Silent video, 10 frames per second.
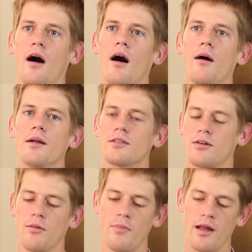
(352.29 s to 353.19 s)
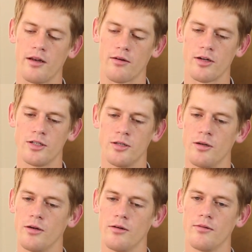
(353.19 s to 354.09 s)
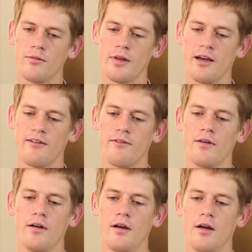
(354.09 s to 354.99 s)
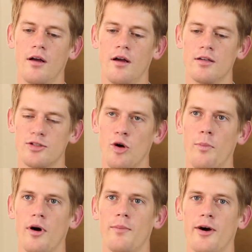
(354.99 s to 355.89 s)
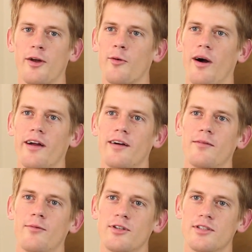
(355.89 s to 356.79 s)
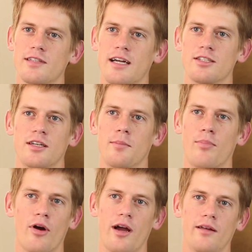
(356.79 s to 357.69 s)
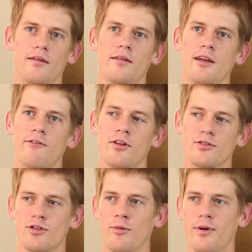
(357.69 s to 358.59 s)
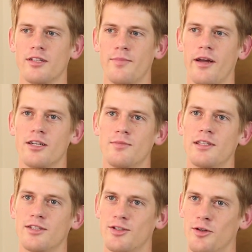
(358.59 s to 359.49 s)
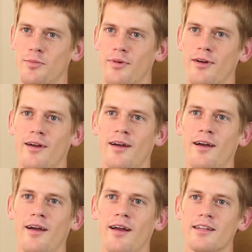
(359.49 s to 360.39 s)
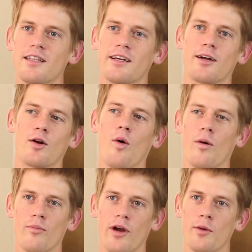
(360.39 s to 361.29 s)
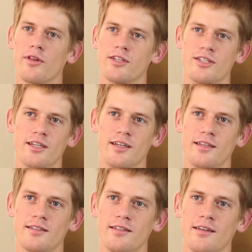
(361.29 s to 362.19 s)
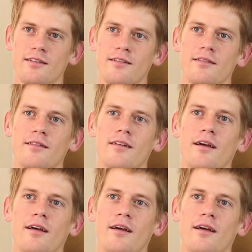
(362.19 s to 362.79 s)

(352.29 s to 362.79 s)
It's called mandioca chururu. They have sopa paraguaya, which is actually a bread, even though sopa in Spanish means soup. It's like a cornbread with cheese and